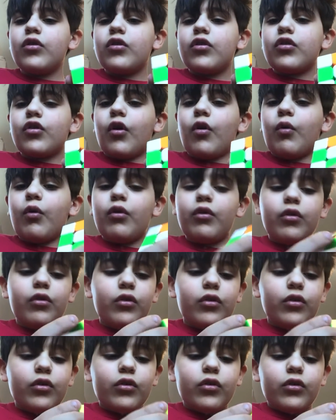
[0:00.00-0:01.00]
So
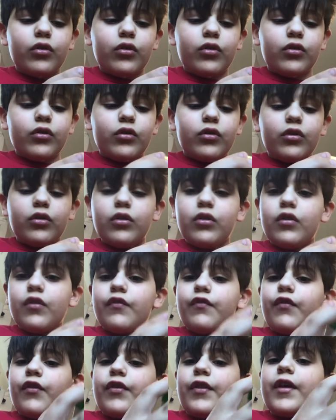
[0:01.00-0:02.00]

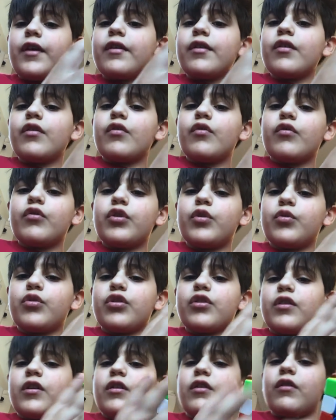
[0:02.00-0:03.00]
for this, you
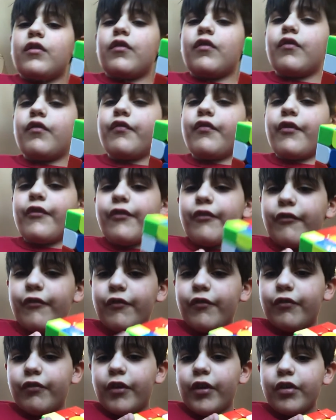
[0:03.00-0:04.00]
just need, for
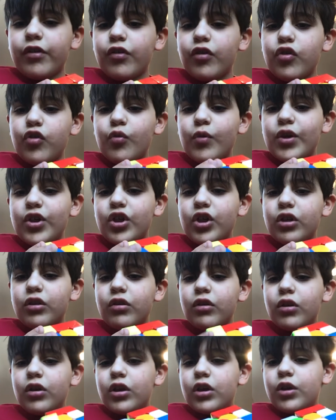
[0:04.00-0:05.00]
this situation,
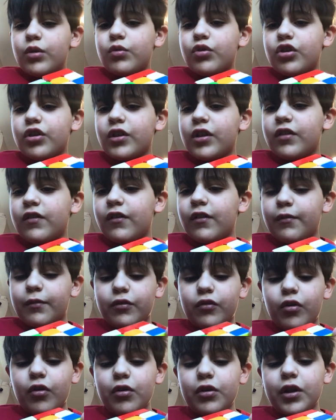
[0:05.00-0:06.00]
you just need to
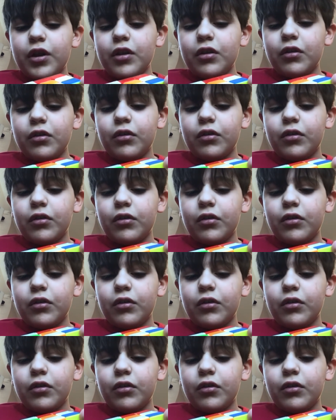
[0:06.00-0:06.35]
turn it